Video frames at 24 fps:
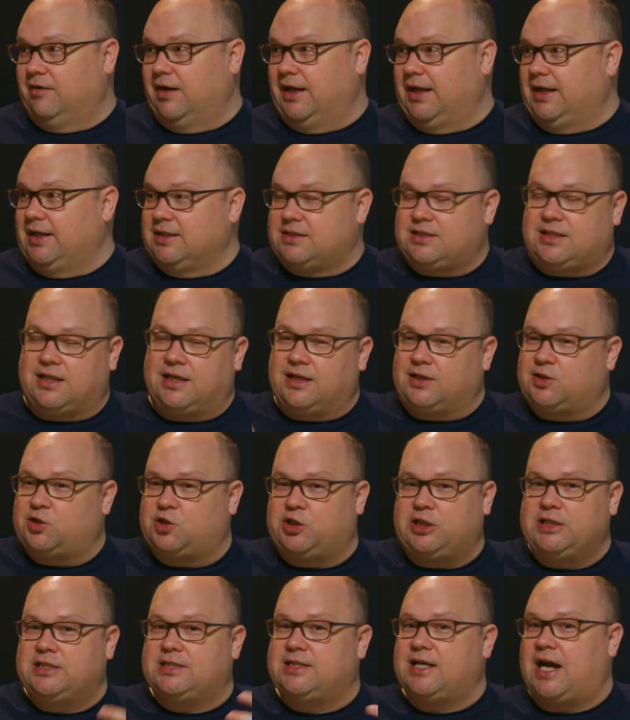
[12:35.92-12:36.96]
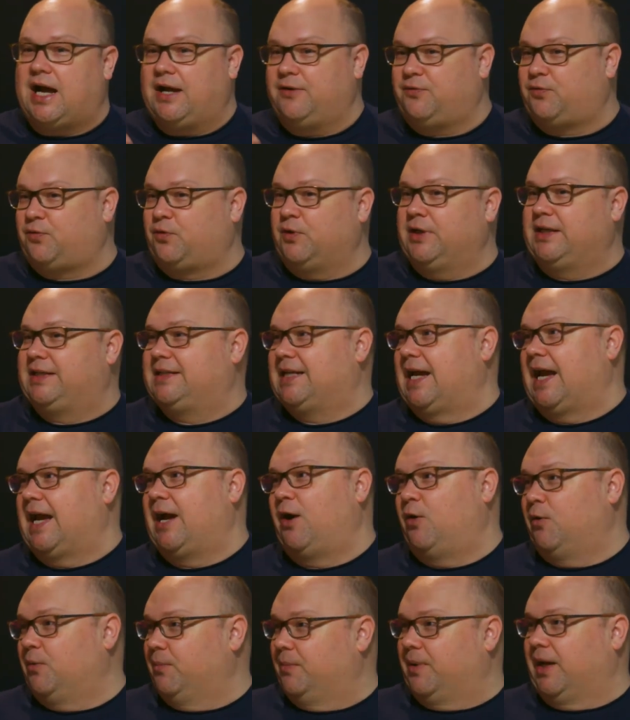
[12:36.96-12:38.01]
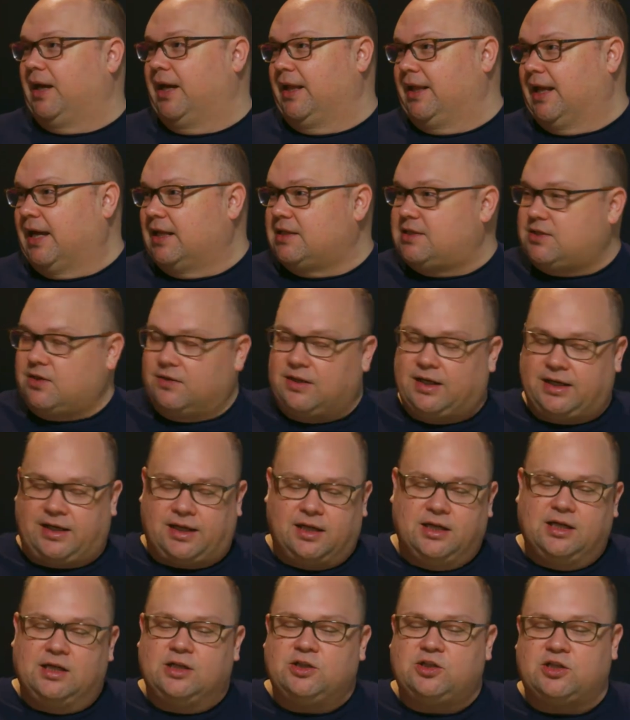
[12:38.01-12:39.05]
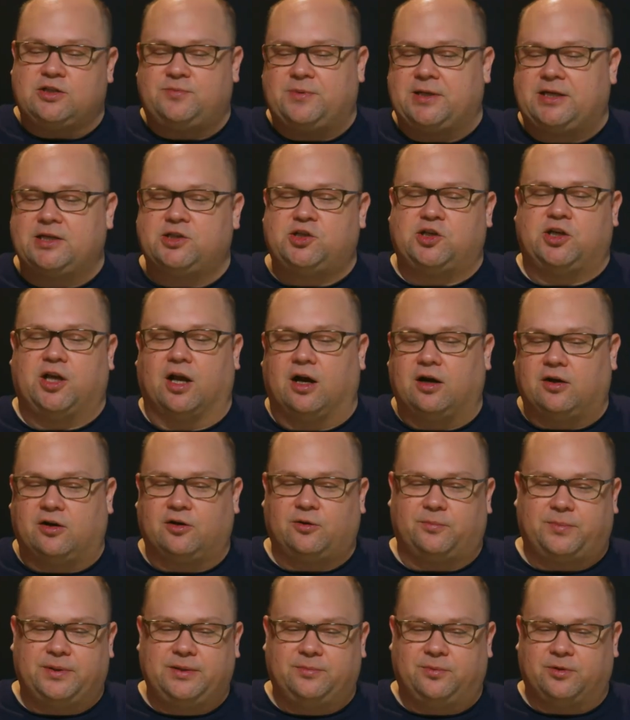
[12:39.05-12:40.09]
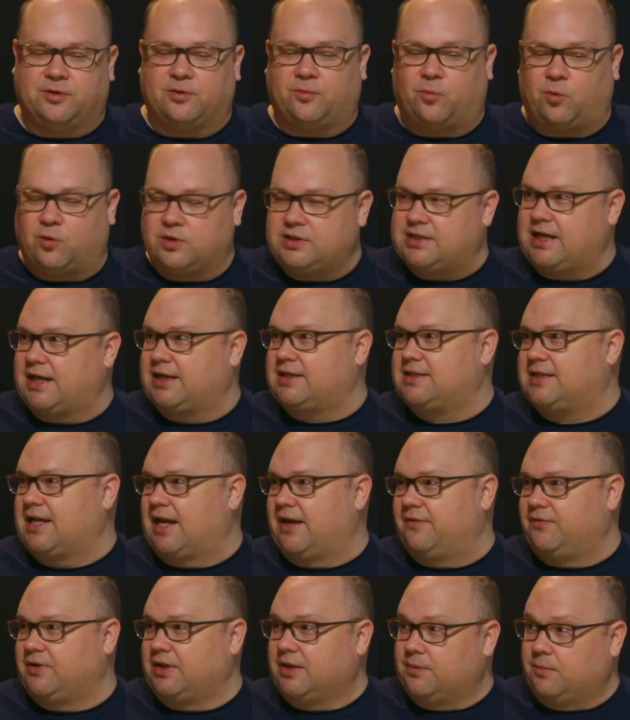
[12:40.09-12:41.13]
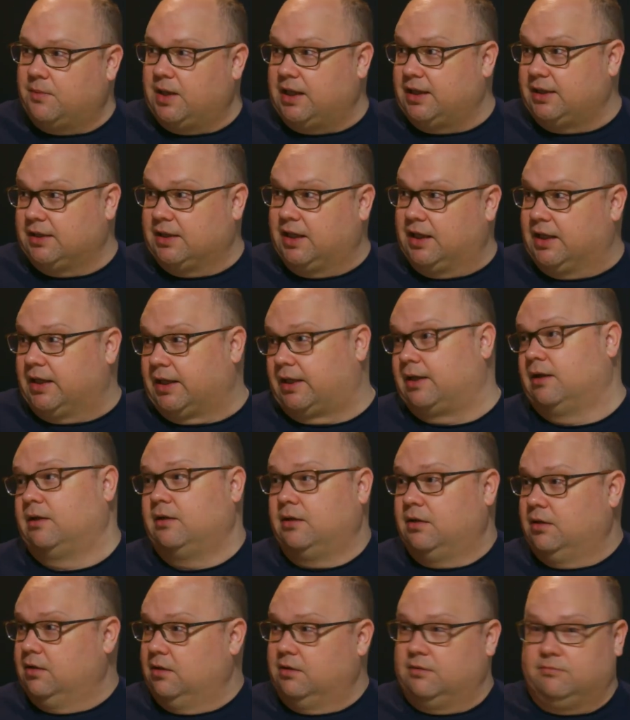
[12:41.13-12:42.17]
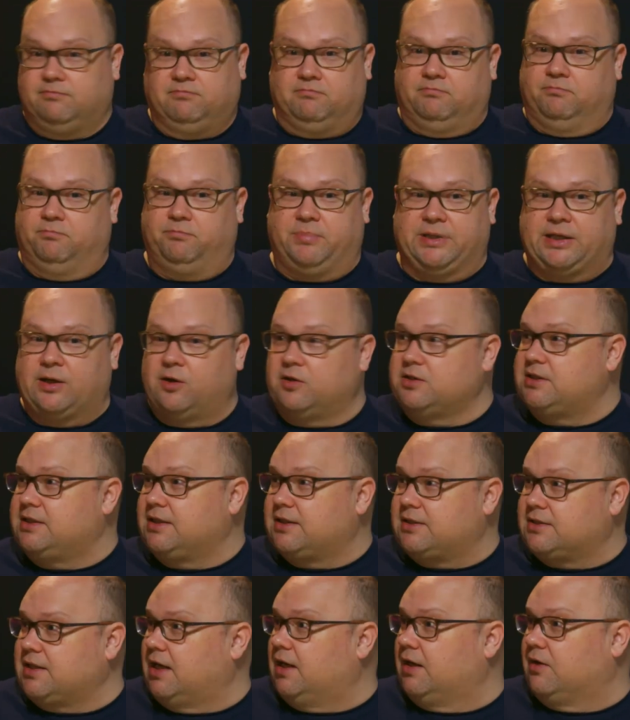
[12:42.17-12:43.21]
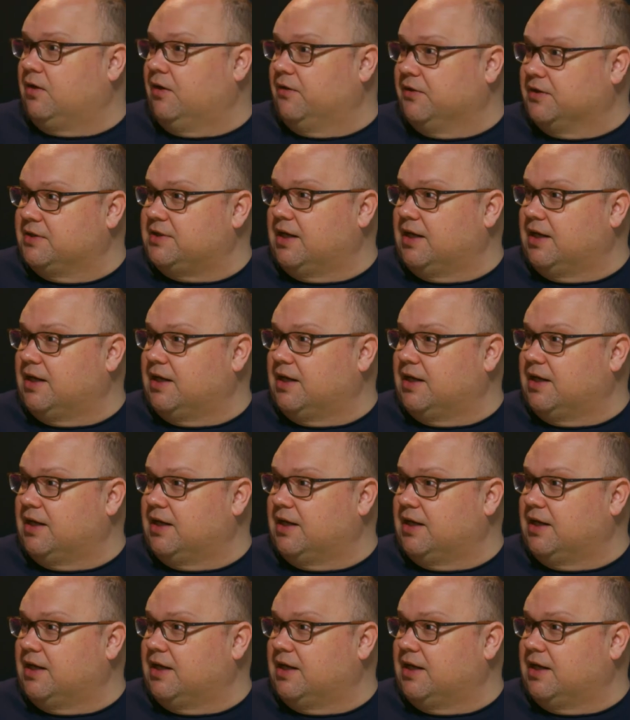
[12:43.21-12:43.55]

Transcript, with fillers: Right? It's like she's not freaked out by that. So, like, just because younger people are more tech savvy and might, like, be on TikTok all the